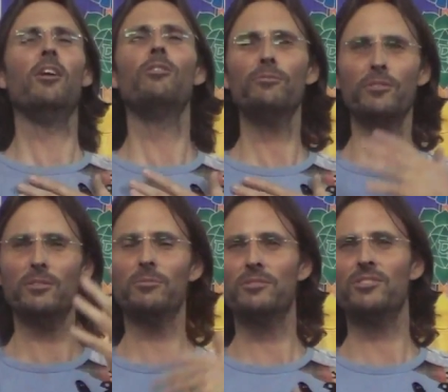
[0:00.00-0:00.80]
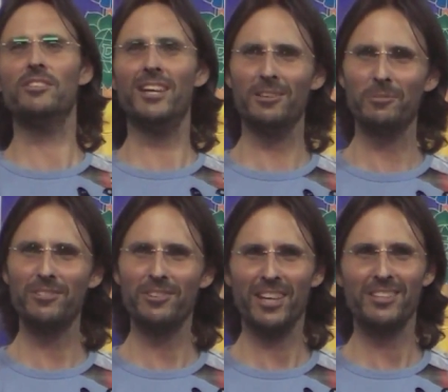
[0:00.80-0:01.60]
long for them to sit down
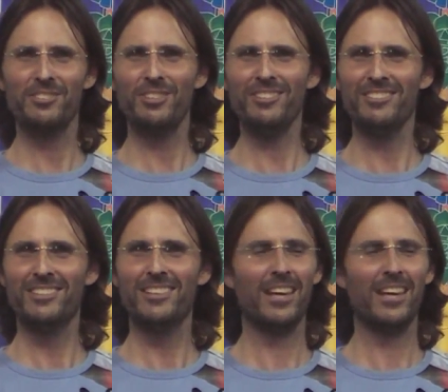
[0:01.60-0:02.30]
with you next year,